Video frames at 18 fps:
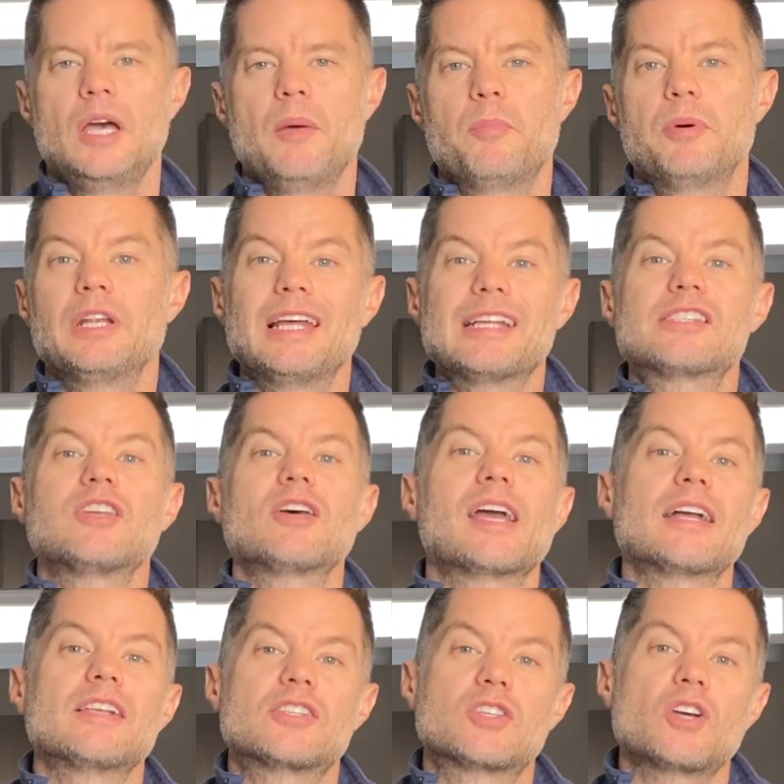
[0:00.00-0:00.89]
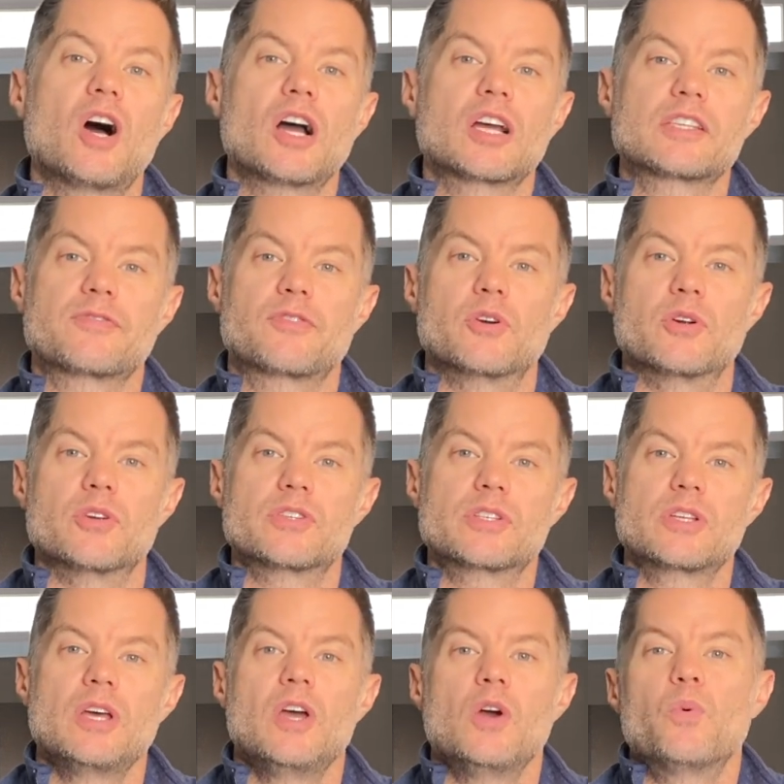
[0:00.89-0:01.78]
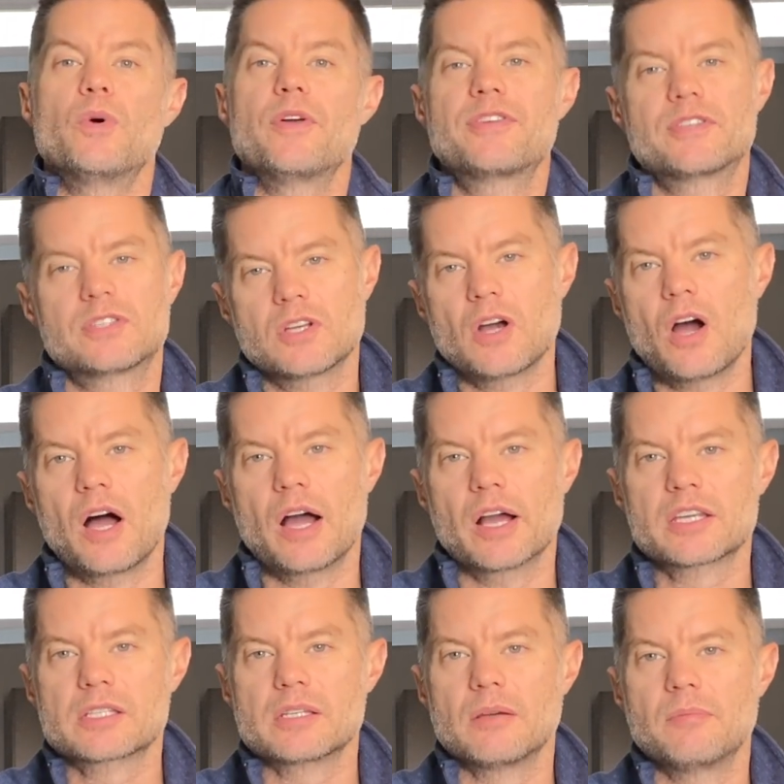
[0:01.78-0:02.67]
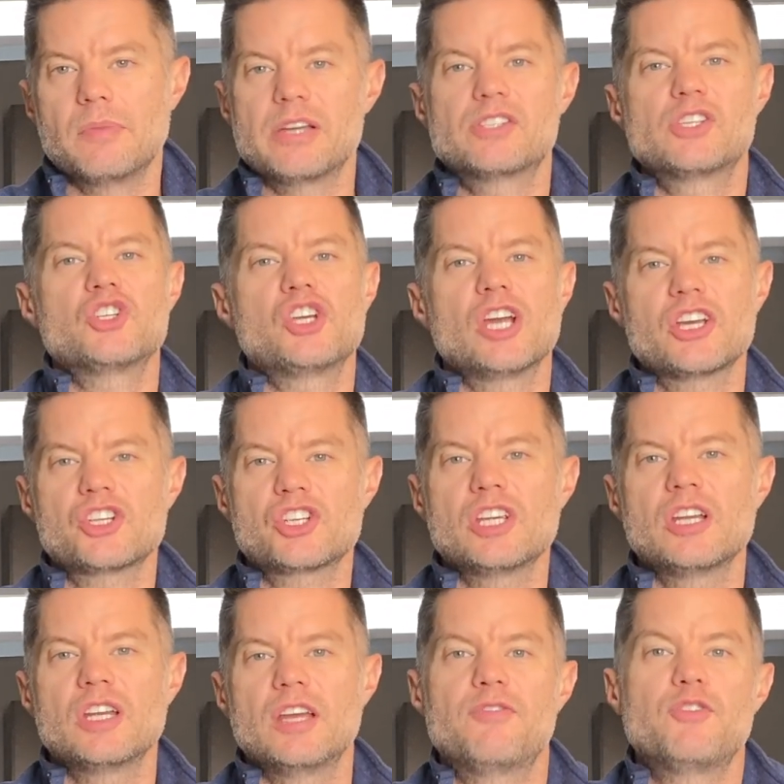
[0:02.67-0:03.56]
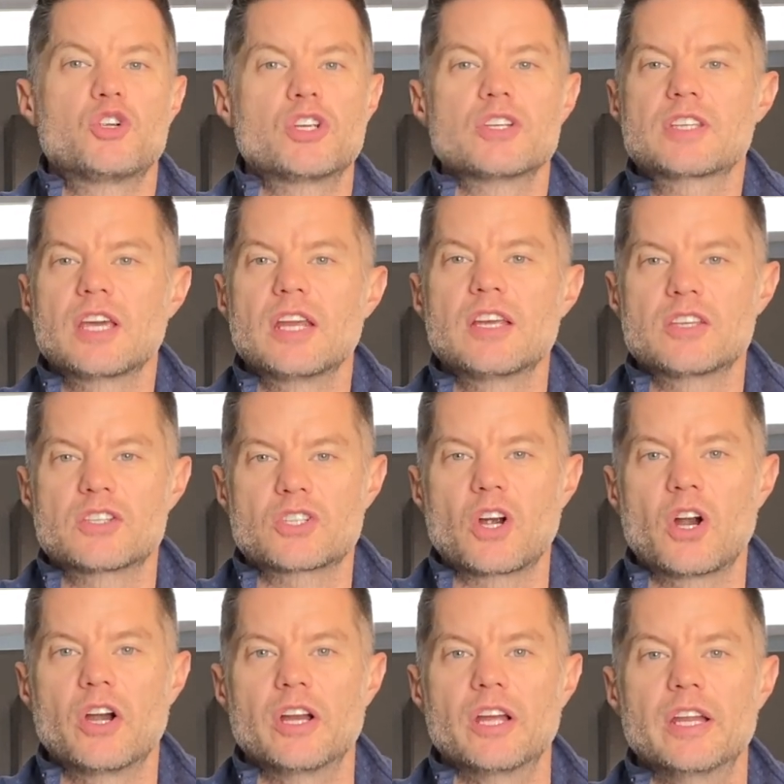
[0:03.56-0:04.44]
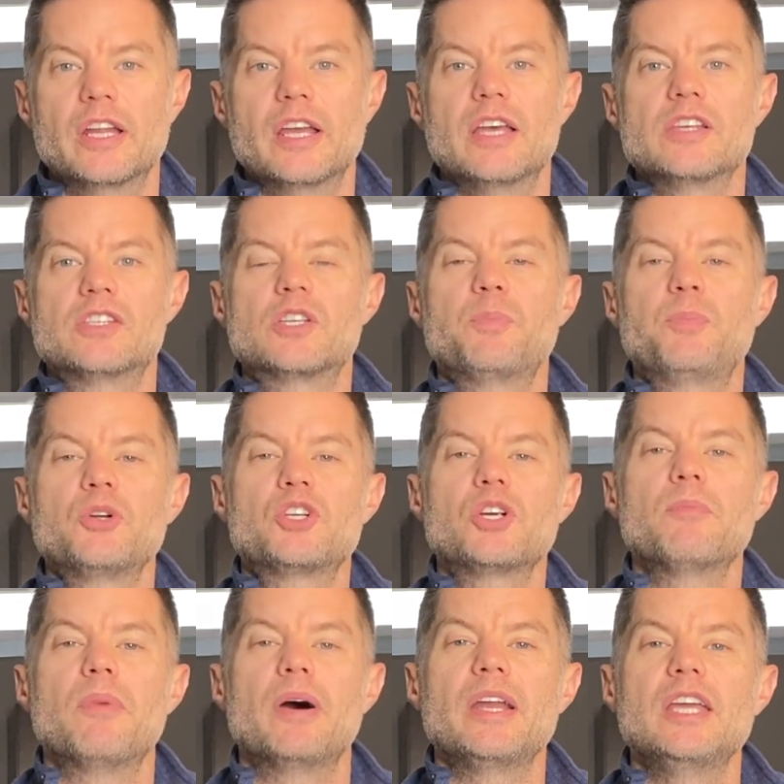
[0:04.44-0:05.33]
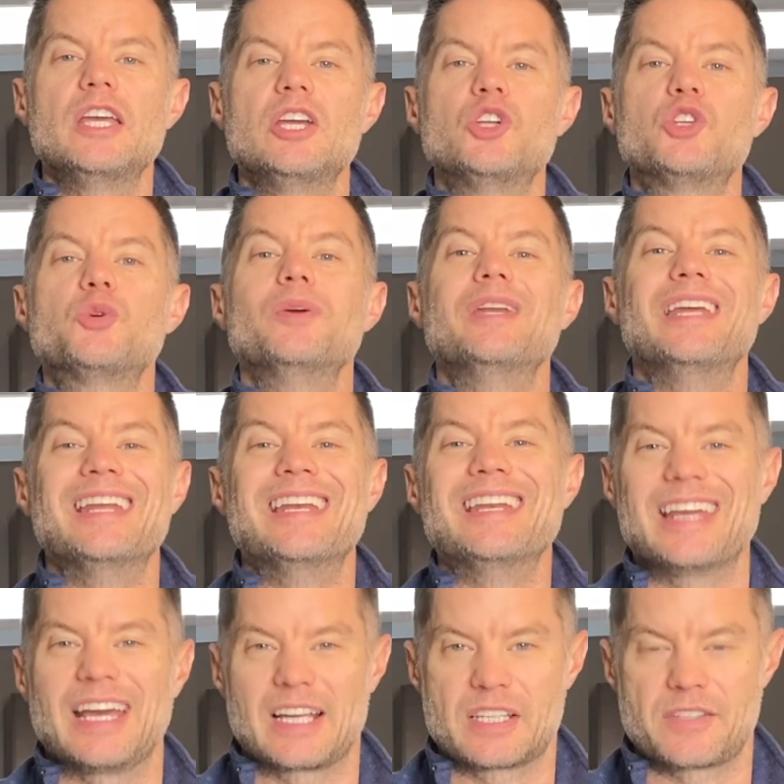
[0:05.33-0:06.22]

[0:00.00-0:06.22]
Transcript: But let's look at stocks first. With stocks, my suggestion, if you're just getting started, is to put your money into an index